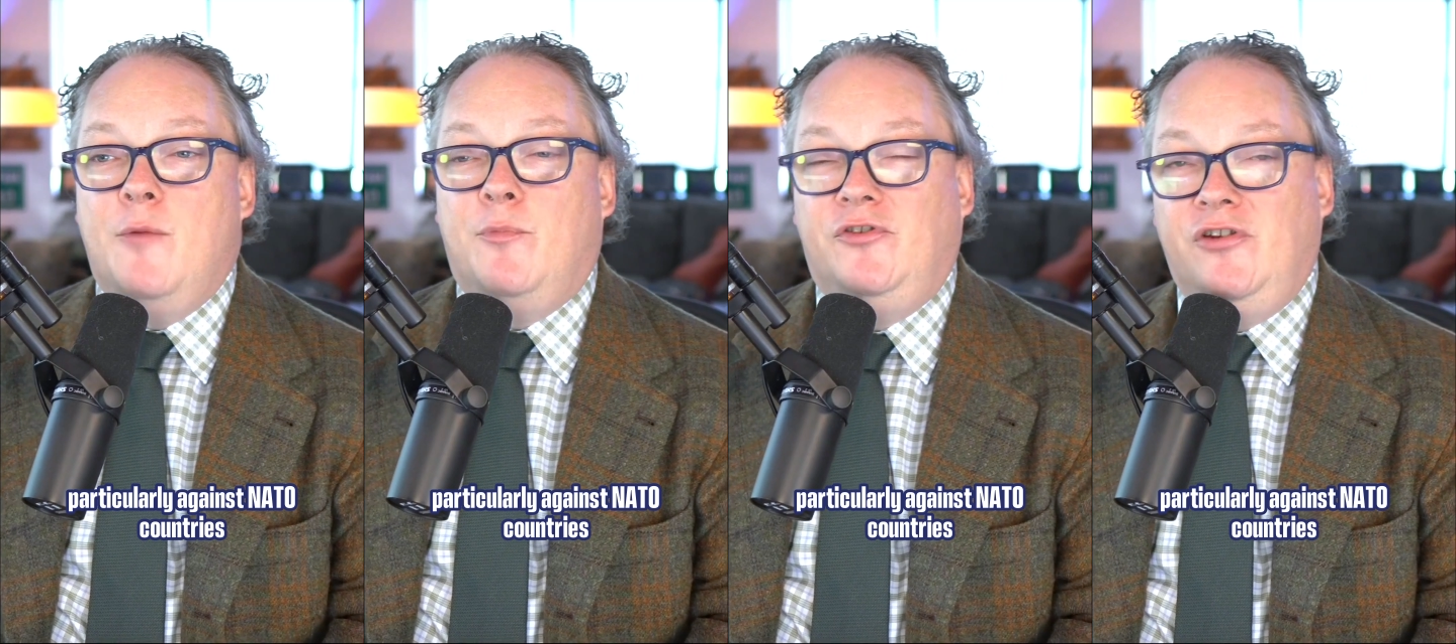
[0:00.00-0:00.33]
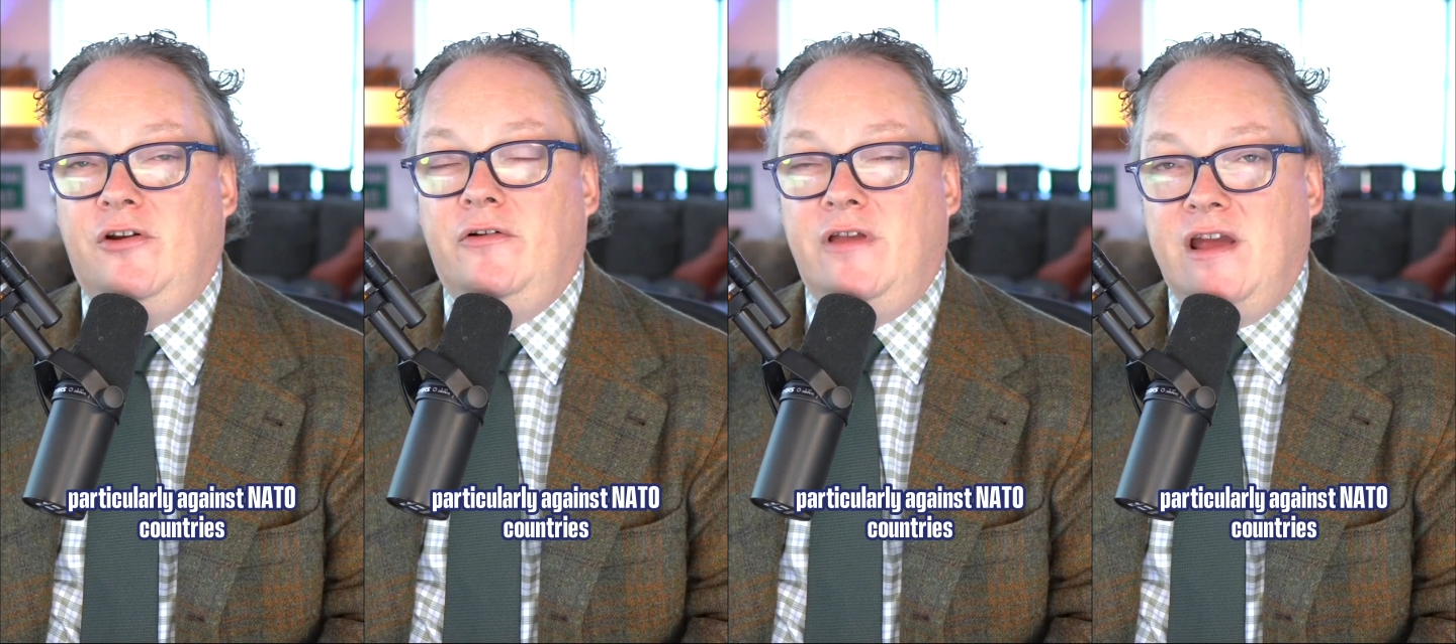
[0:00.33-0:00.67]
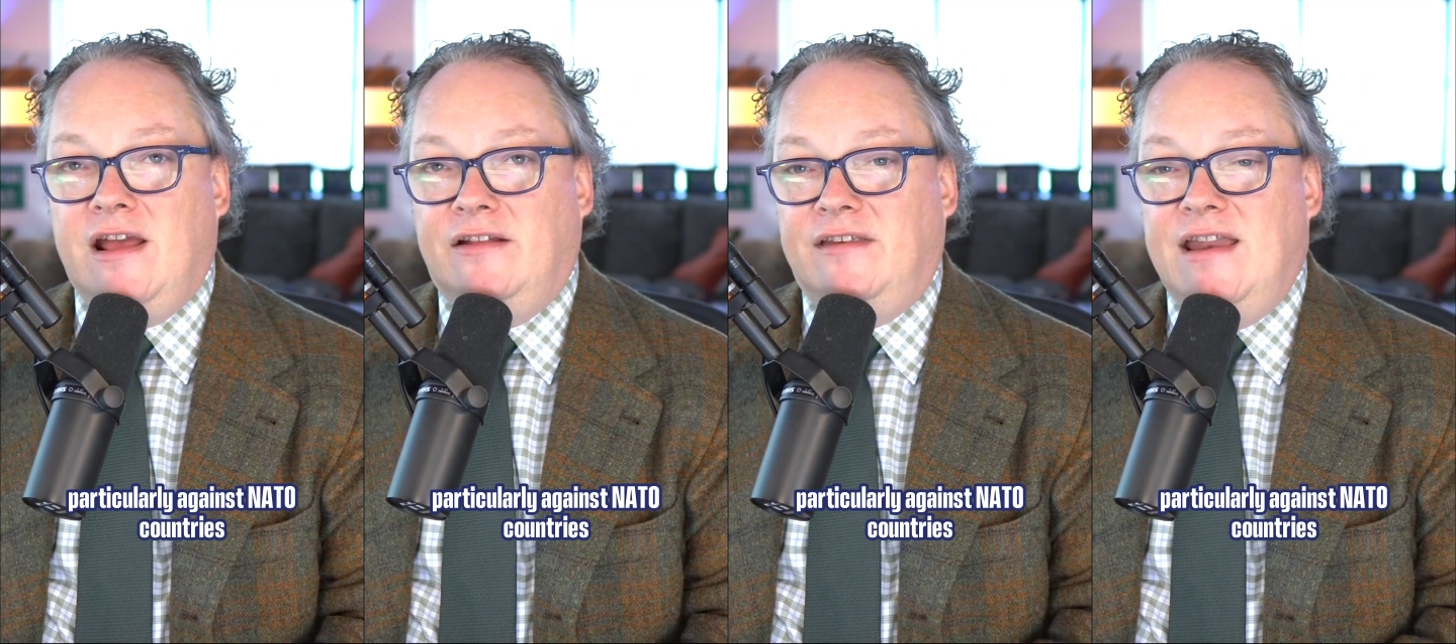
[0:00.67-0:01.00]
particularly
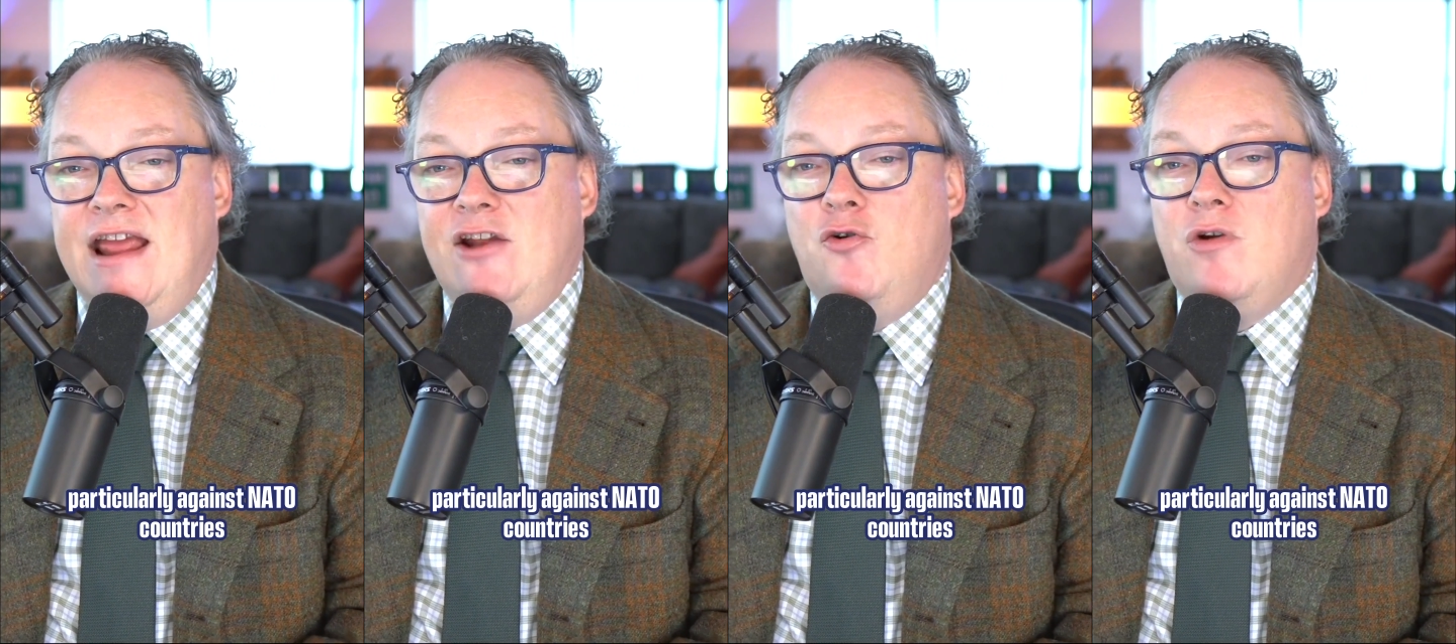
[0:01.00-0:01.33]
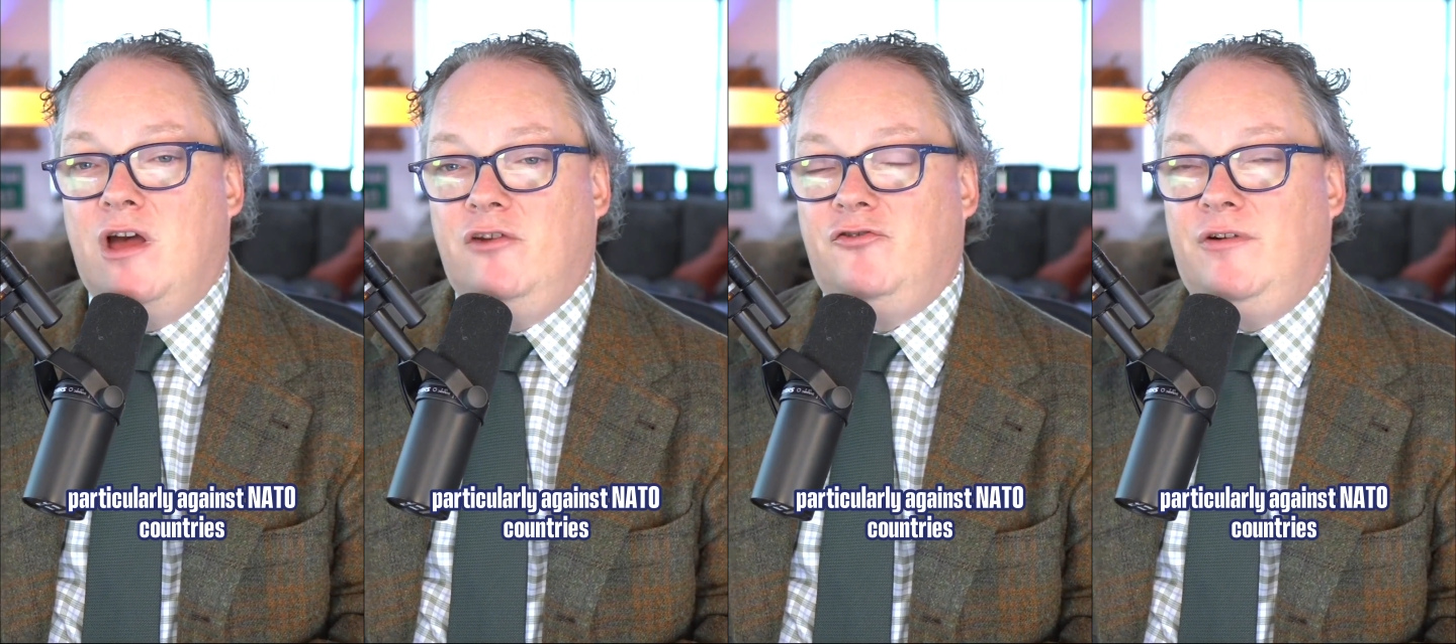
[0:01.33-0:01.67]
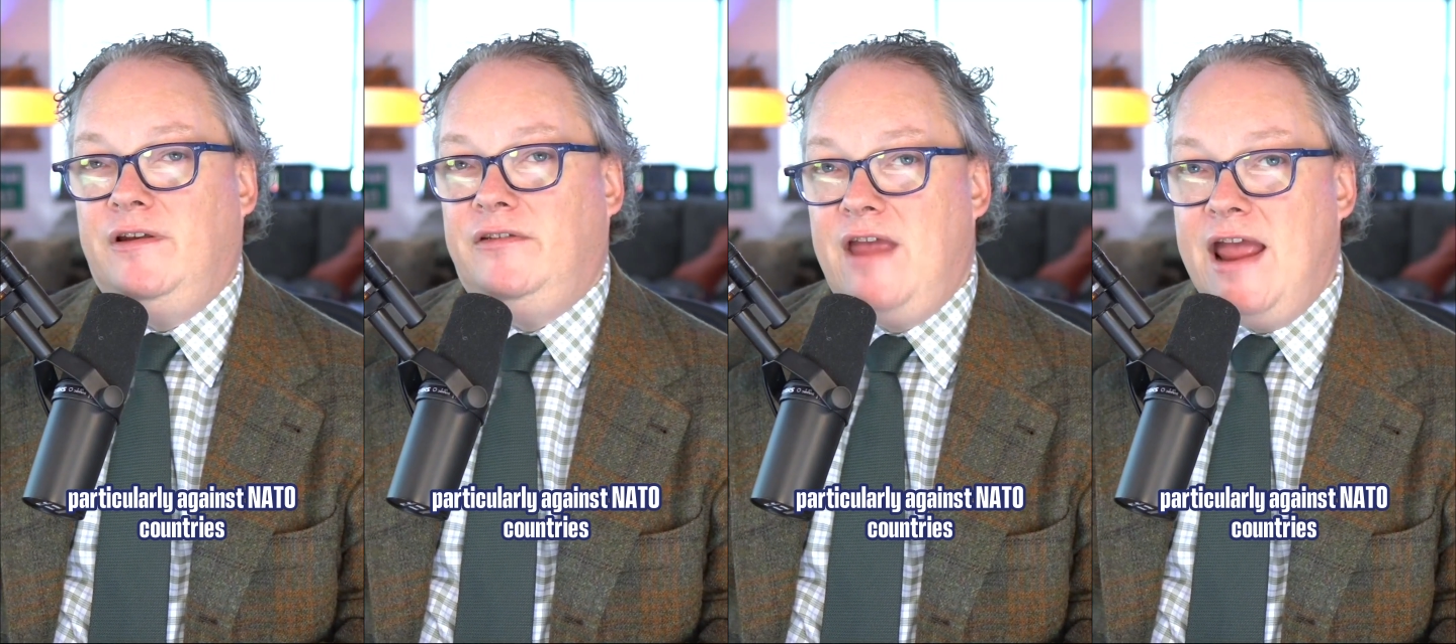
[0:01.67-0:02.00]
against NATO
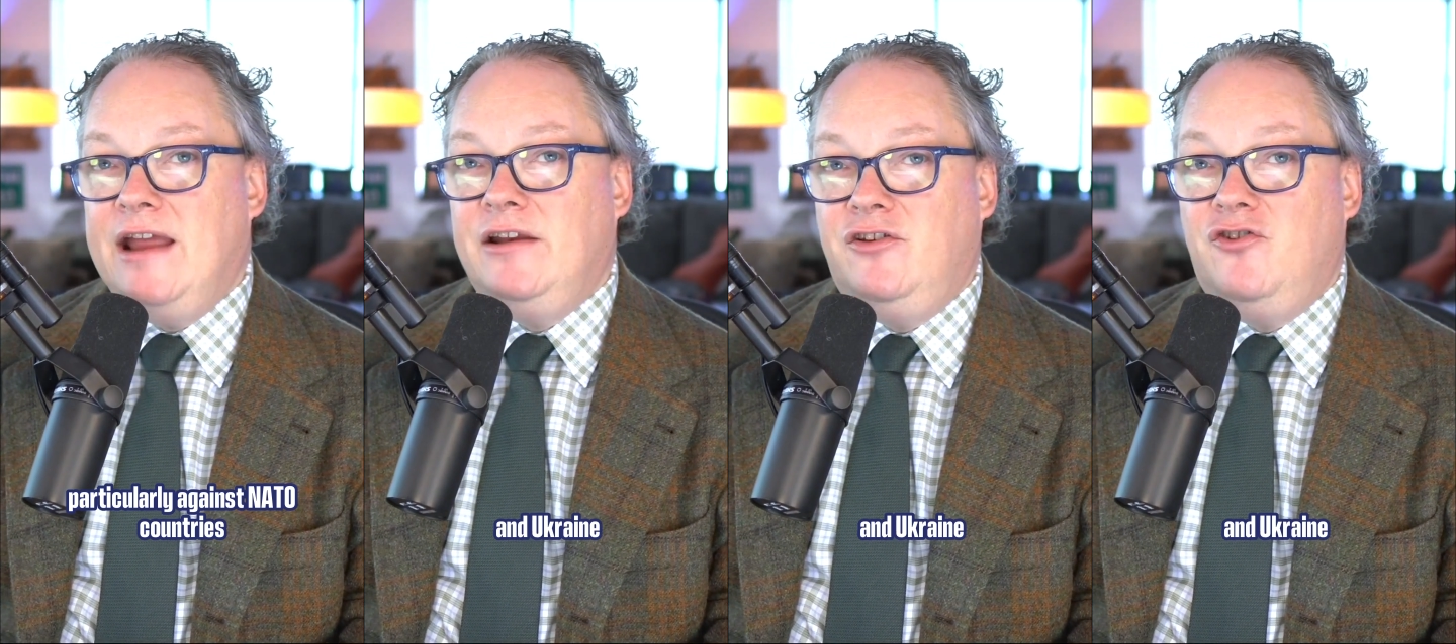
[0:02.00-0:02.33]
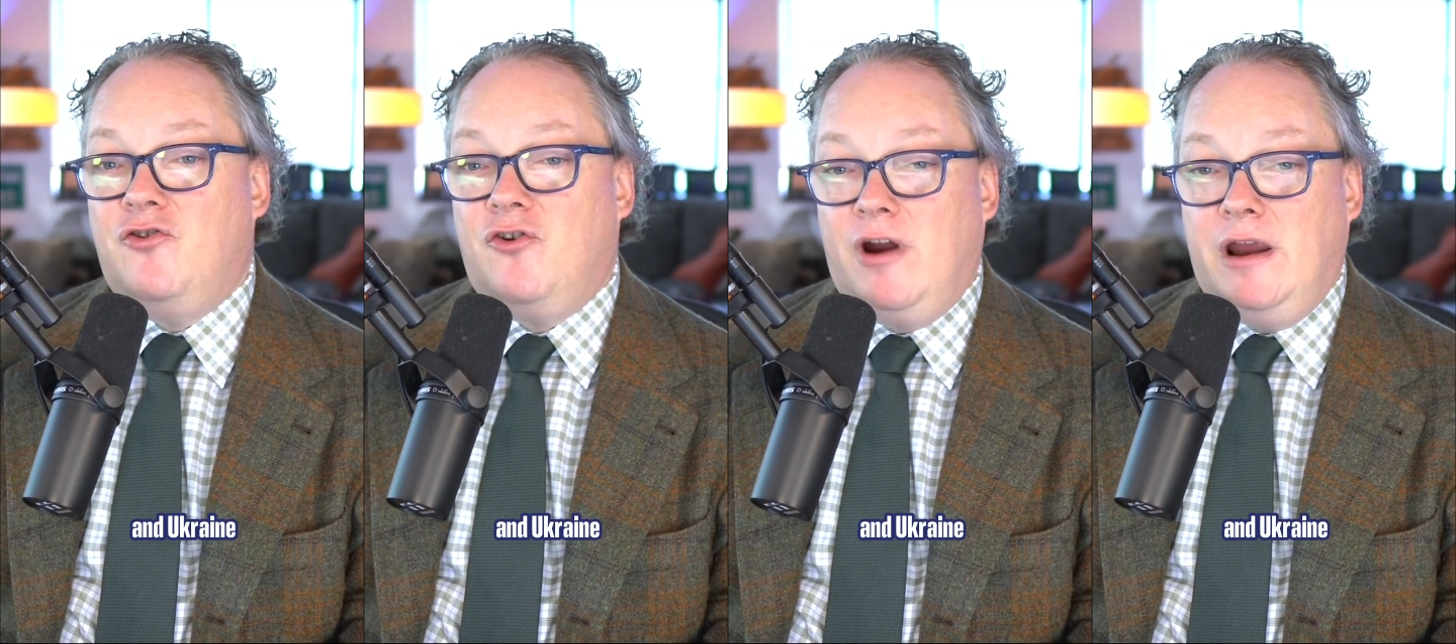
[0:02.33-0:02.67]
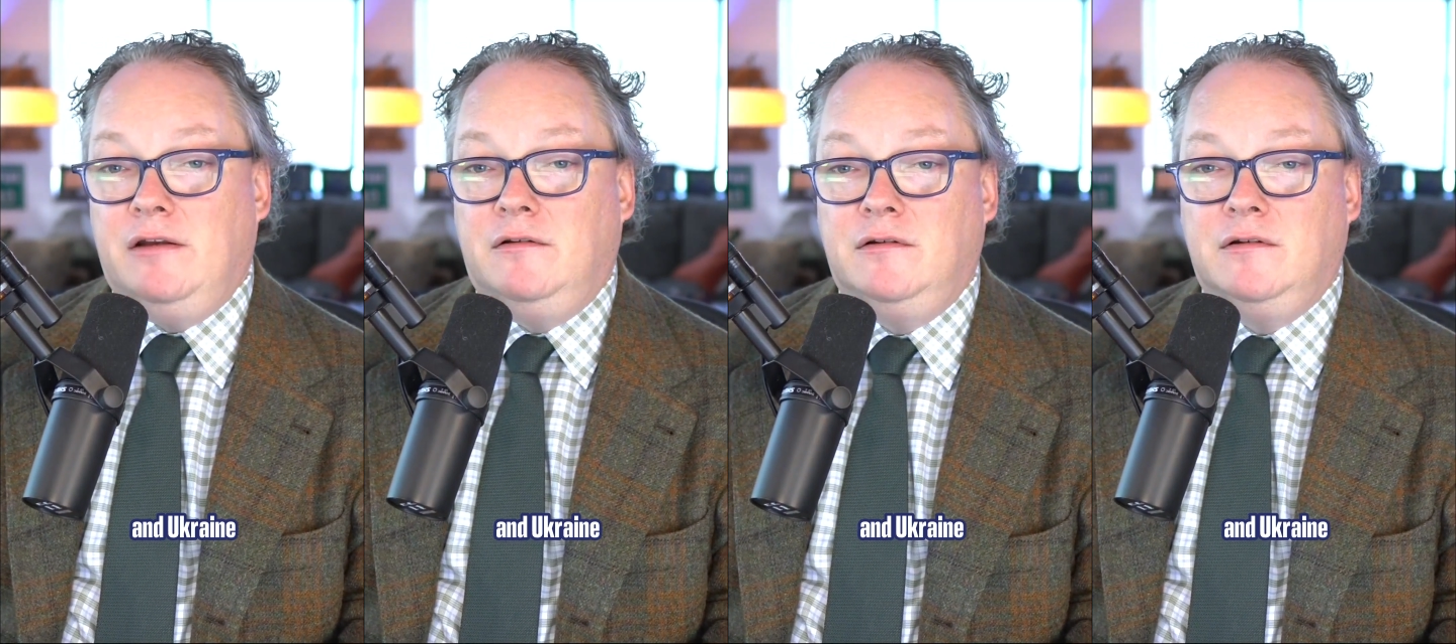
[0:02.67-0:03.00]
countries and Ukraine.